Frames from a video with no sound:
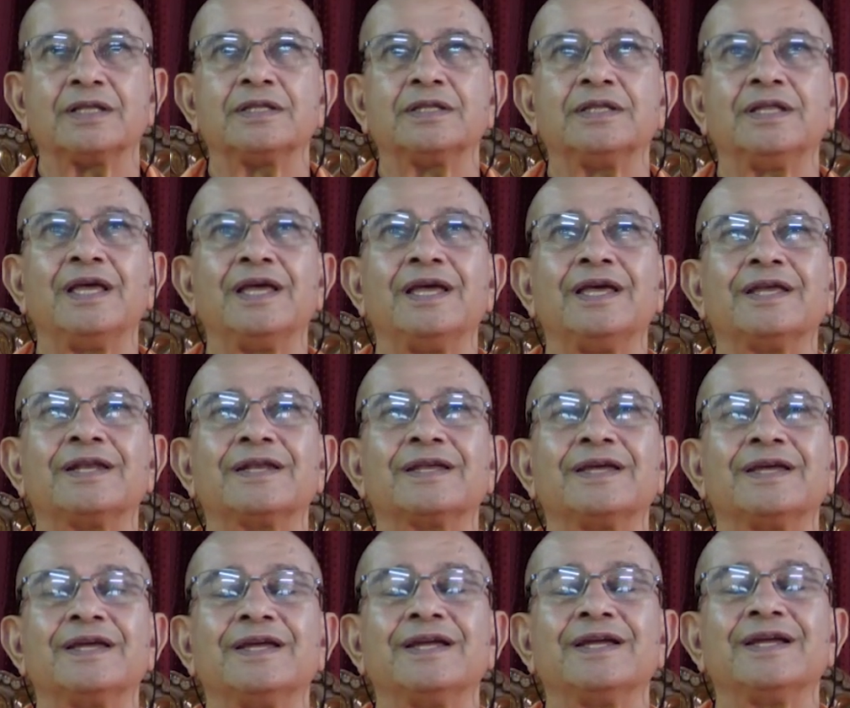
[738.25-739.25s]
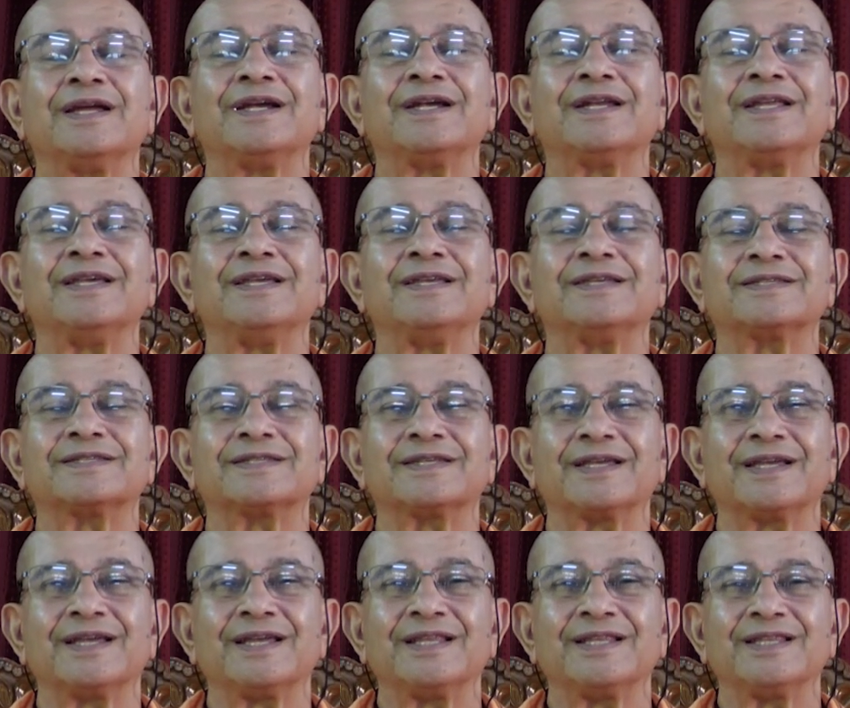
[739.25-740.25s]
there it is
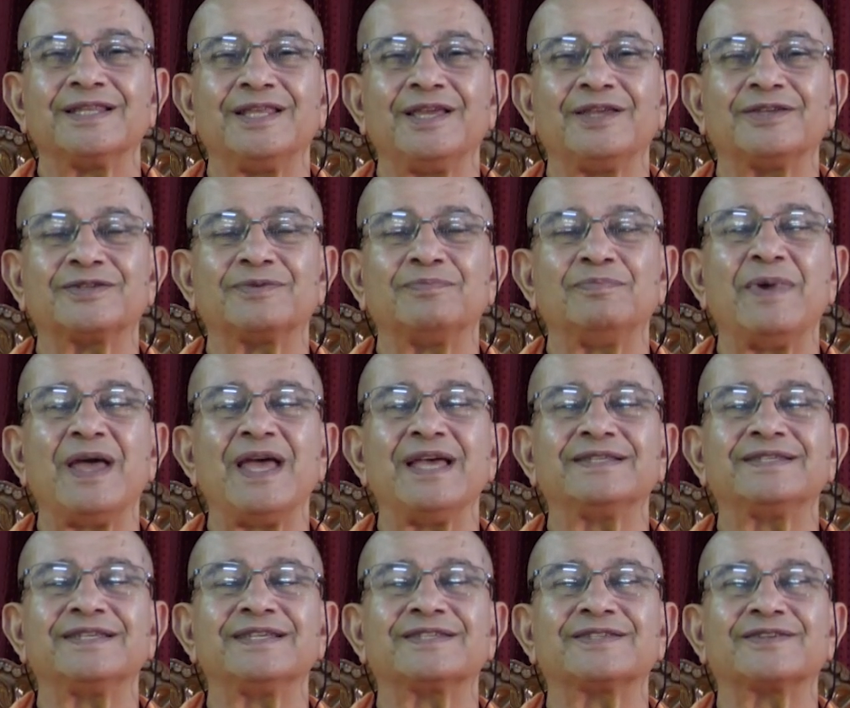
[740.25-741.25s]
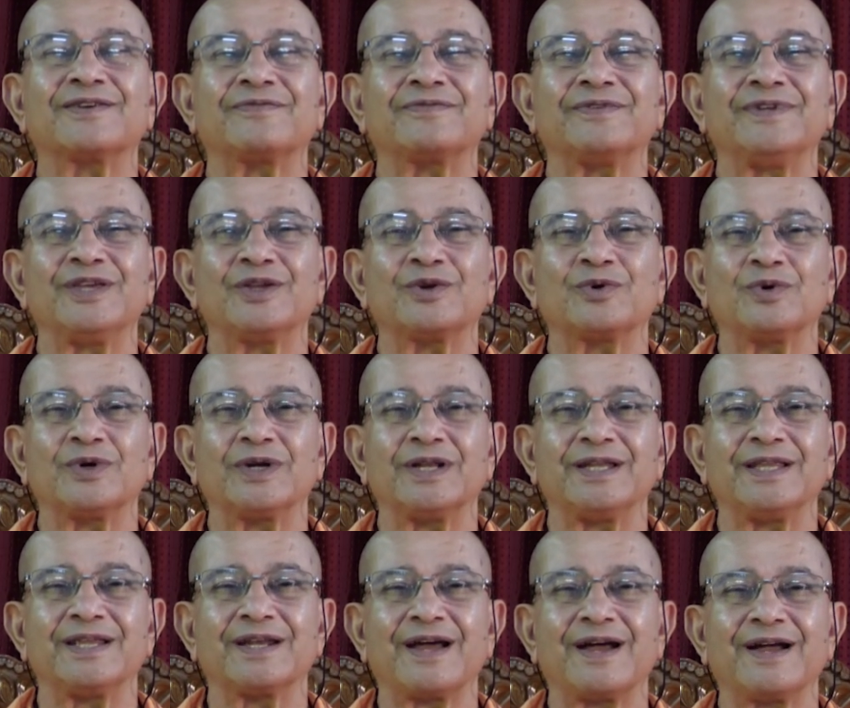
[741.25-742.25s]
this basis of Nirguna
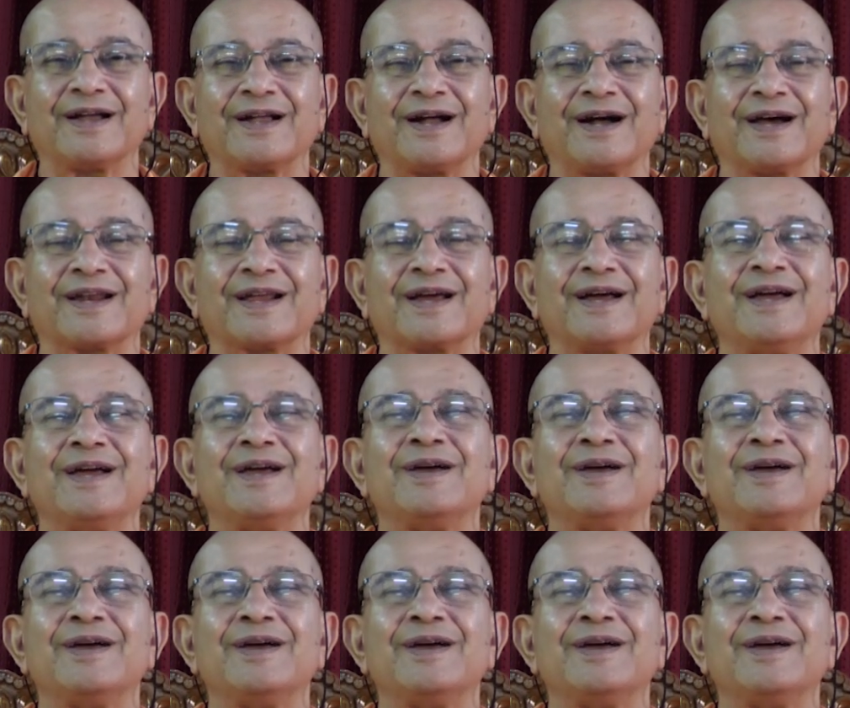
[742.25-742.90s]
Nirakara,